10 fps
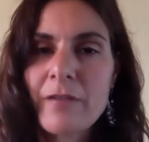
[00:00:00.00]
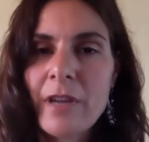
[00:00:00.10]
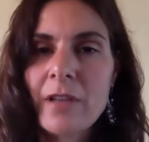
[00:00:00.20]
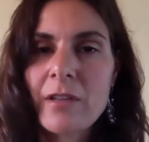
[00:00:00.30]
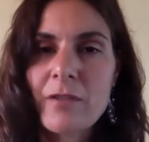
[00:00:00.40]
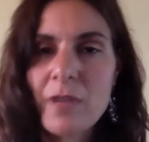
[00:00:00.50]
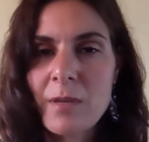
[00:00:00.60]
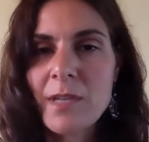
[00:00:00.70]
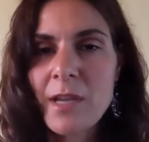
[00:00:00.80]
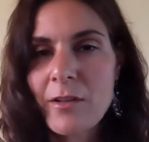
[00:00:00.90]
Frankly, if you
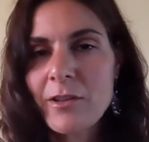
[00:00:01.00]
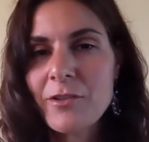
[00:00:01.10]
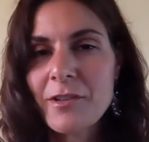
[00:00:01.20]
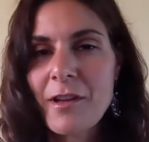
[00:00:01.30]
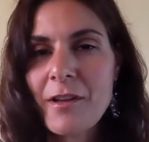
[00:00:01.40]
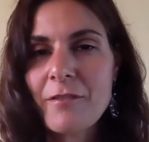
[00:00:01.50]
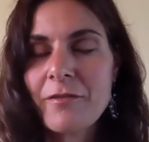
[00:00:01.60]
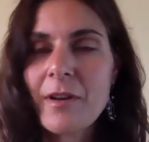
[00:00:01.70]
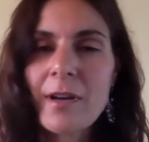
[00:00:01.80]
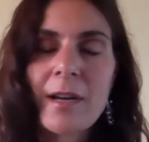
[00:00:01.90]
keep telling yourself,
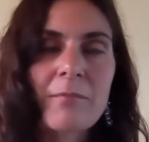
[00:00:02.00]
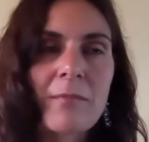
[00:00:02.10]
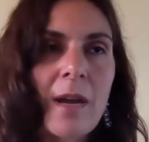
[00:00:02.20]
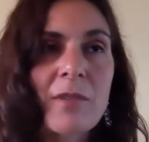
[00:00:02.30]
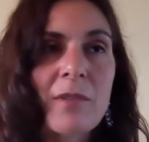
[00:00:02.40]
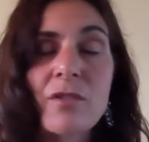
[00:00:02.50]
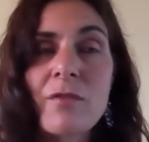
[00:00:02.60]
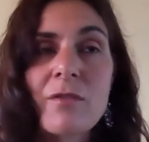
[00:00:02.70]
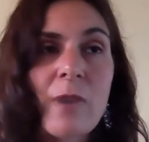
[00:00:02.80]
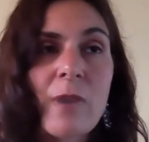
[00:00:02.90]
I'm just
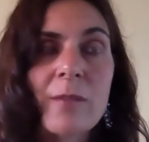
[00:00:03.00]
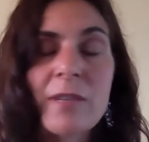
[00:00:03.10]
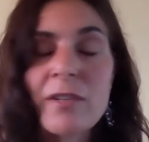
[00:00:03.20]
overwhelmed, I